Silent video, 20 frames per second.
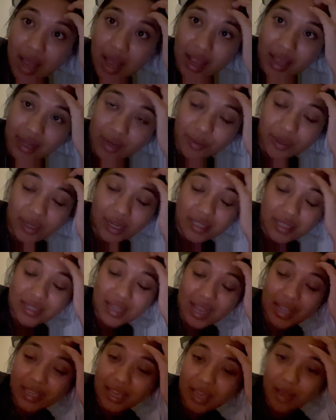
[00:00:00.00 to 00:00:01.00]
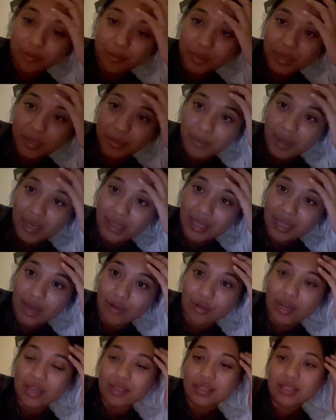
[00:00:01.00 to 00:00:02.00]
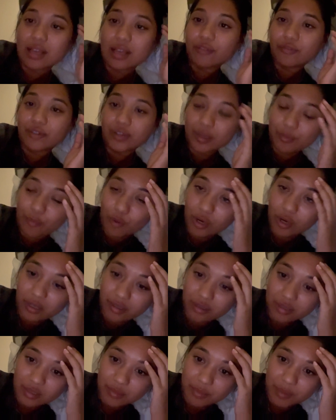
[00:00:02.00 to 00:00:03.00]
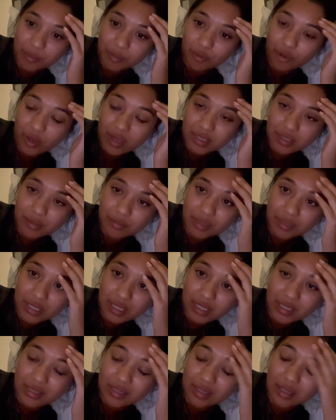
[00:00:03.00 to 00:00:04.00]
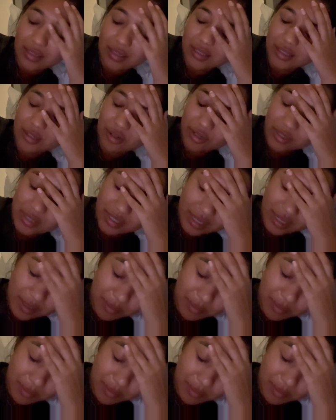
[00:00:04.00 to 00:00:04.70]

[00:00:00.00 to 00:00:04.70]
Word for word: Anyway guys, I can't be my loud ass self anymore because Bebu has a meeting that starts any